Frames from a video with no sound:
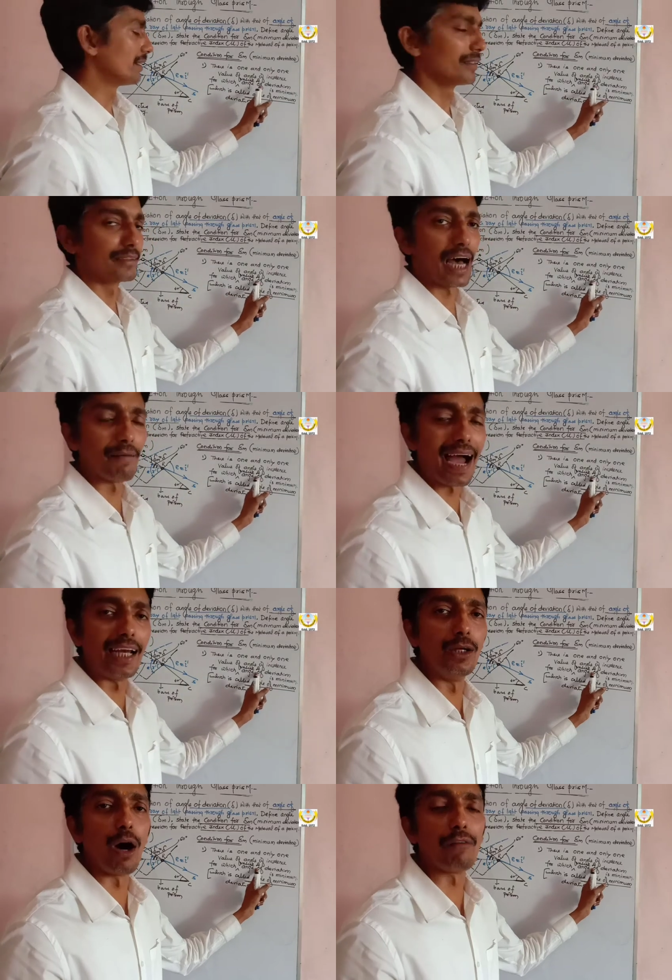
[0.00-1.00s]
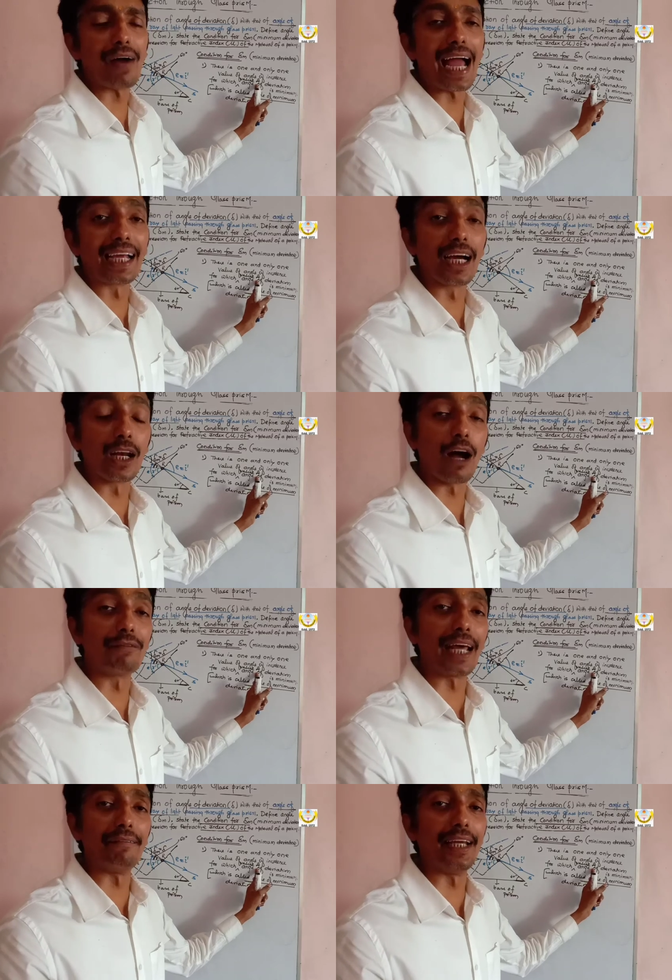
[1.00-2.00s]
the value of angle of
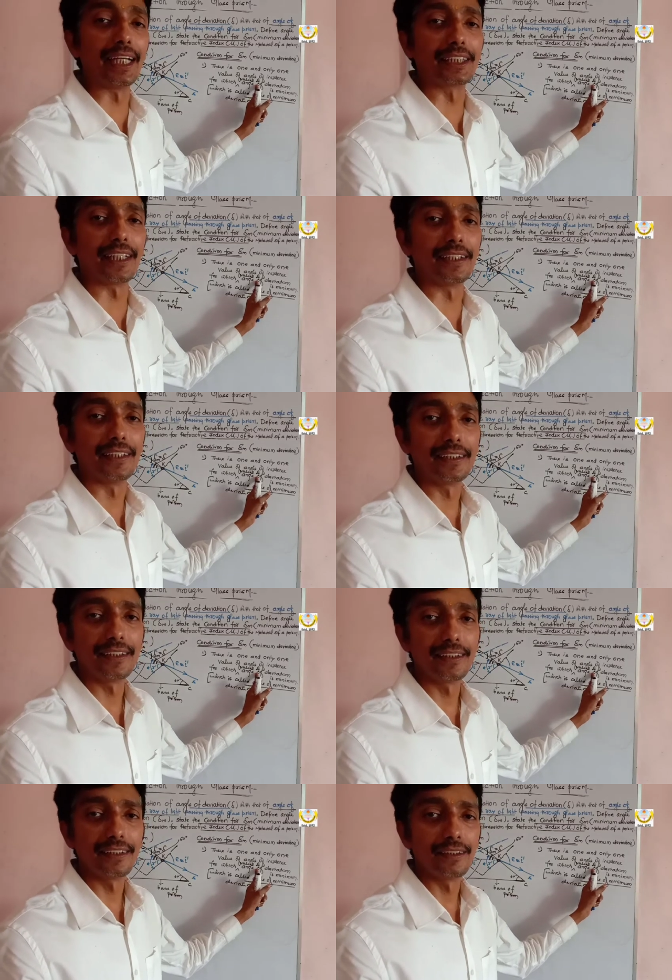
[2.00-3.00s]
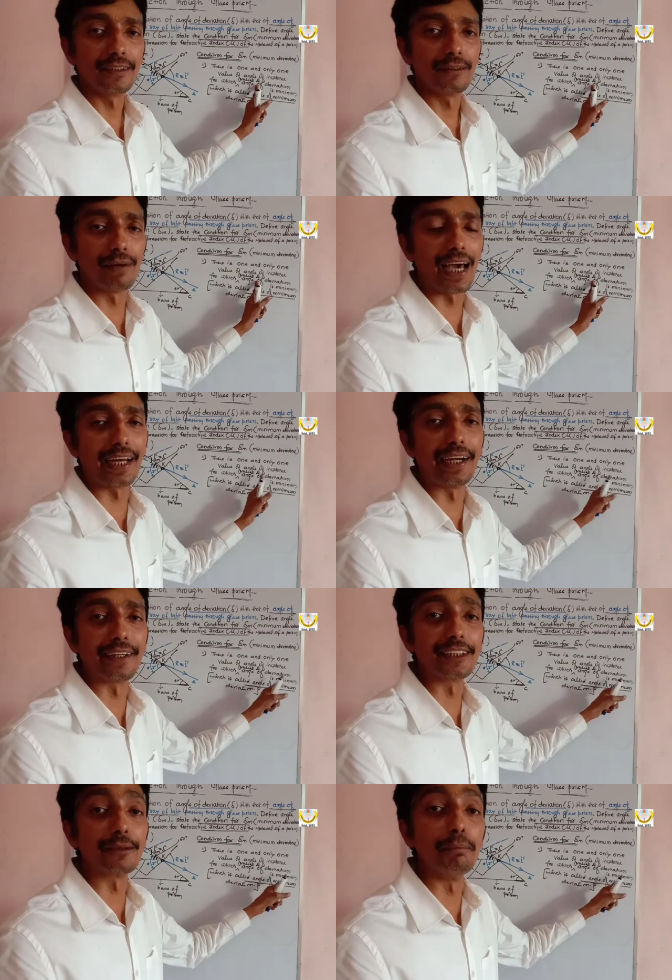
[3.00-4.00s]
deviation where it
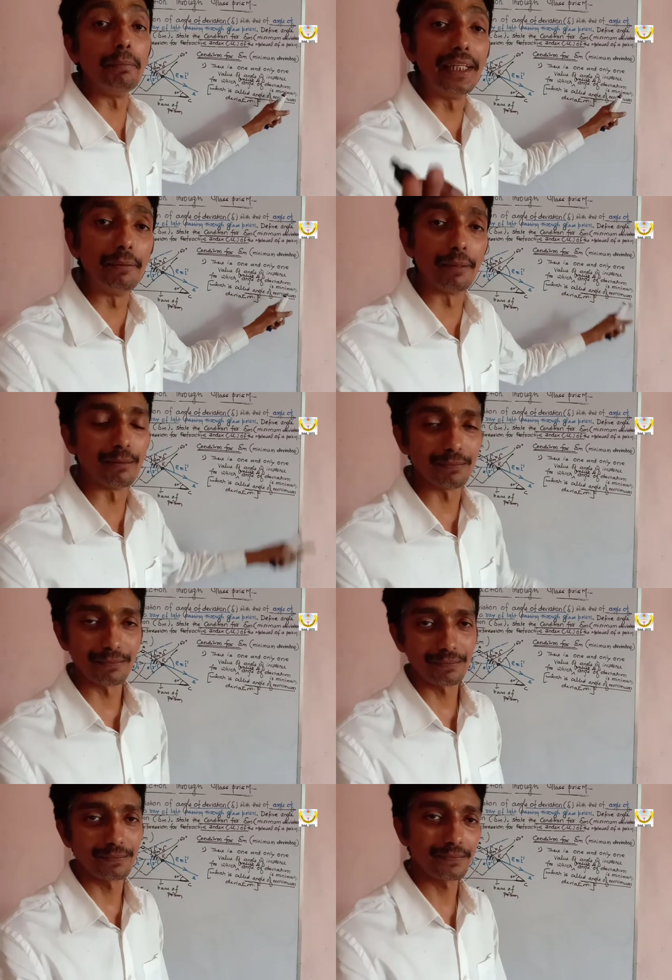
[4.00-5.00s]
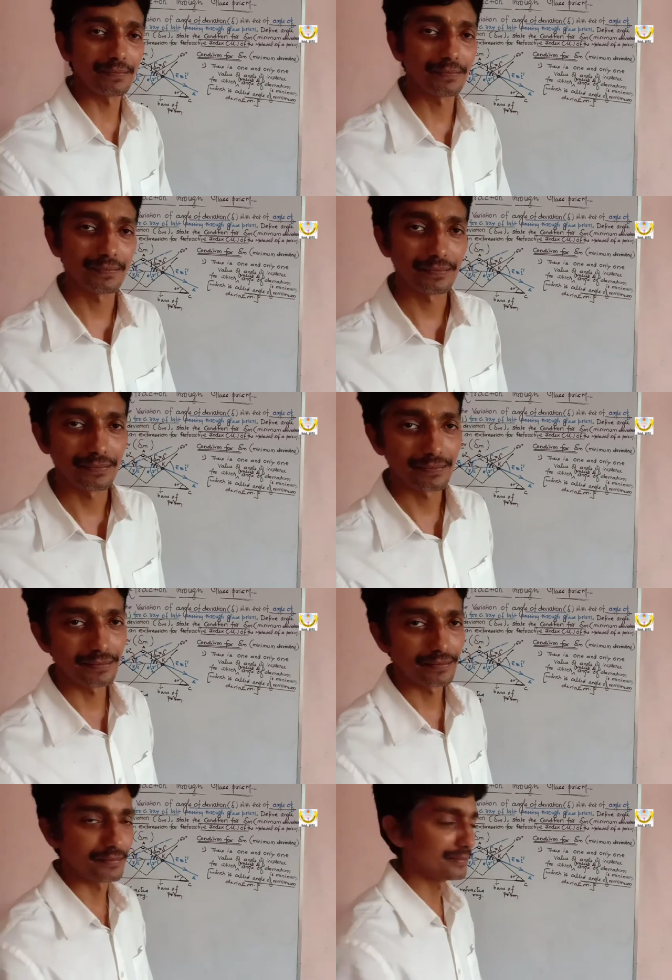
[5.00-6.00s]
is minimum.
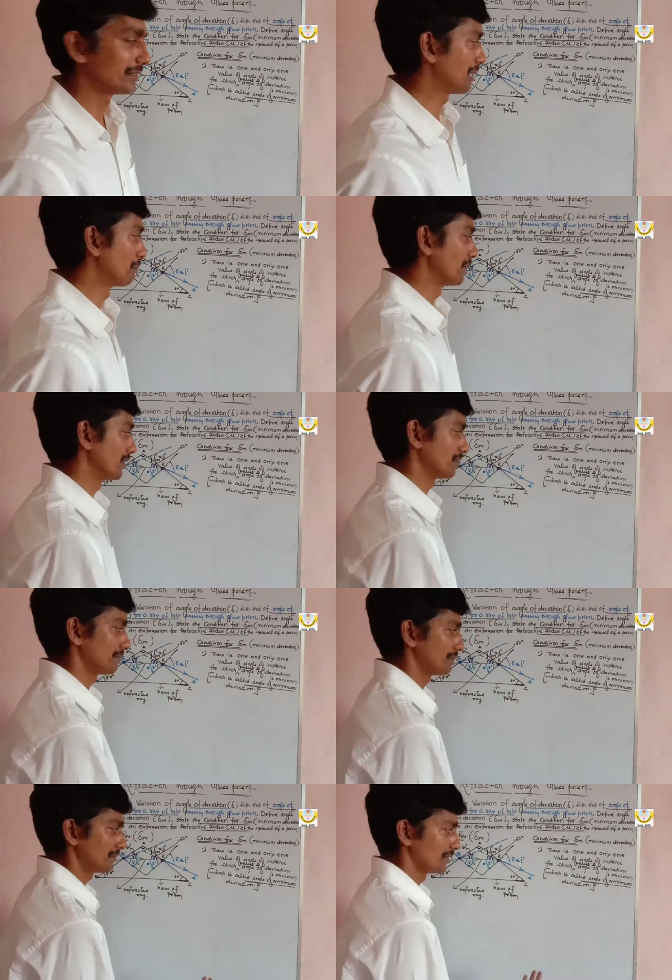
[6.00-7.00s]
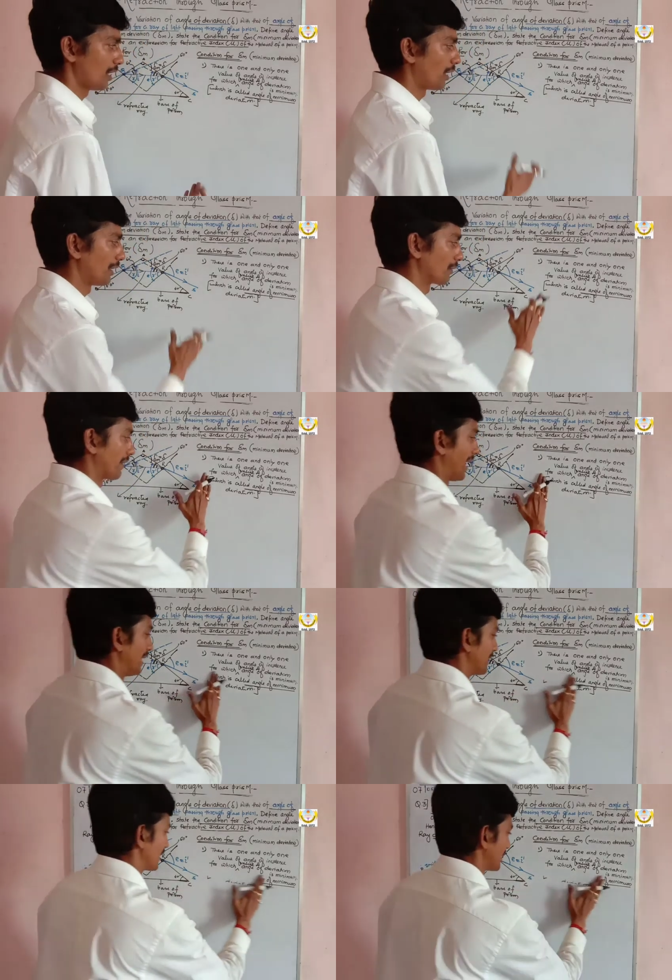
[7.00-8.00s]
Simple. Or you can
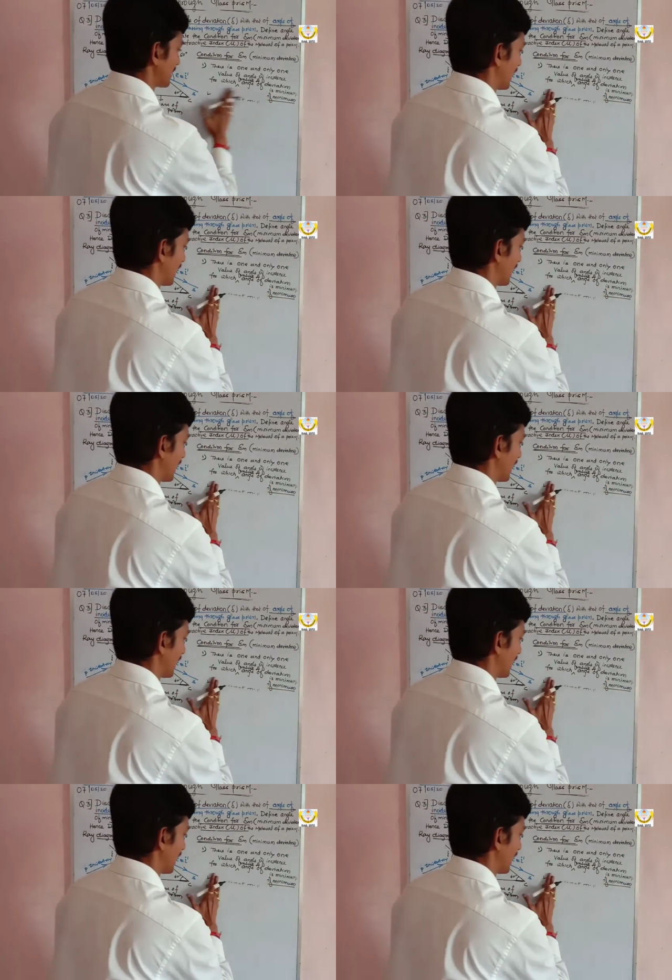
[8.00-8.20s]
write this